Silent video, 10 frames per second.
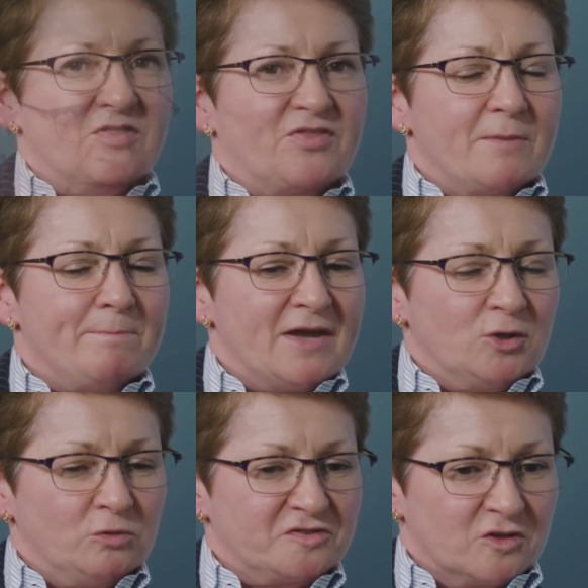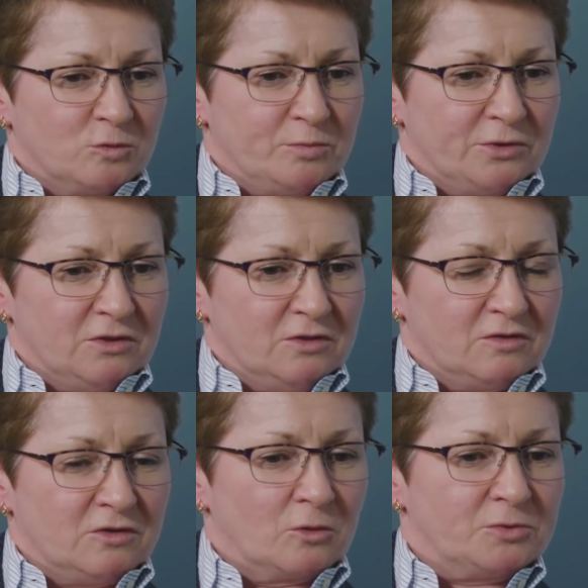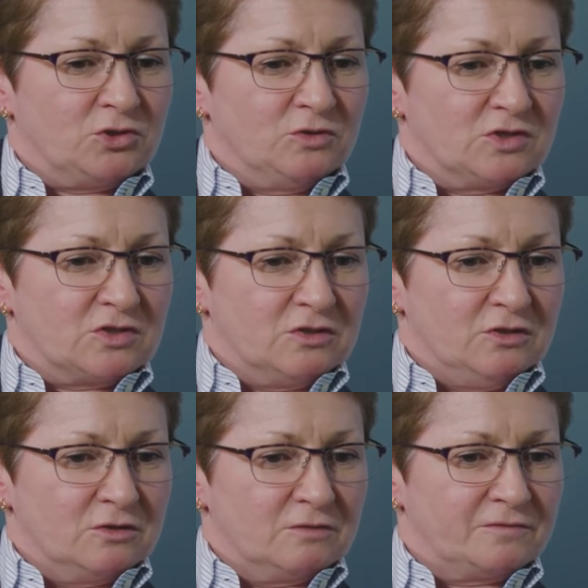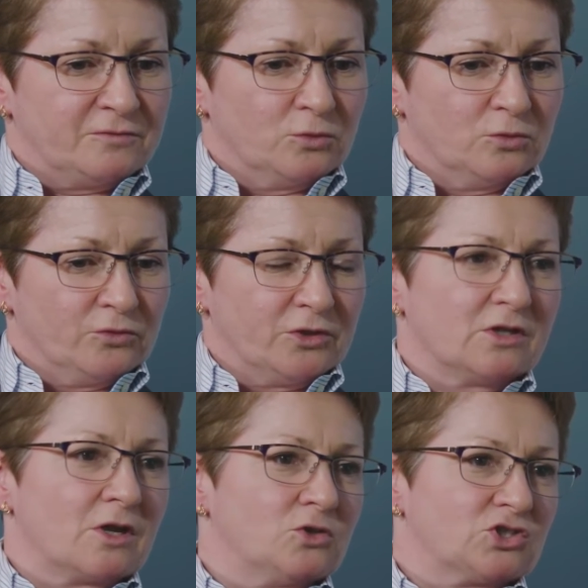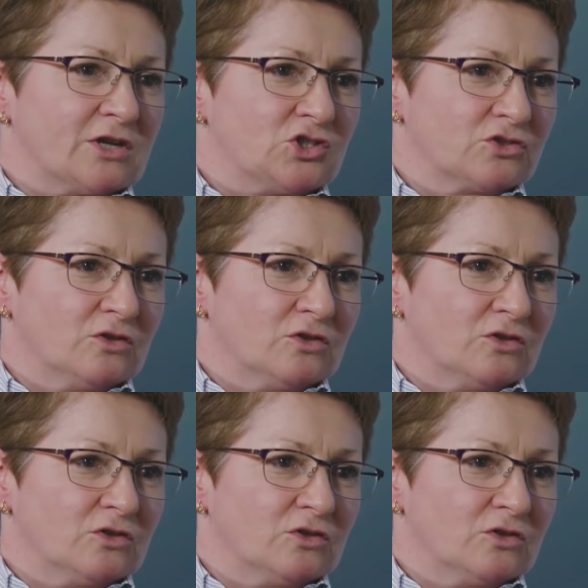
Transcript: There may also be the opportunity for the negotiation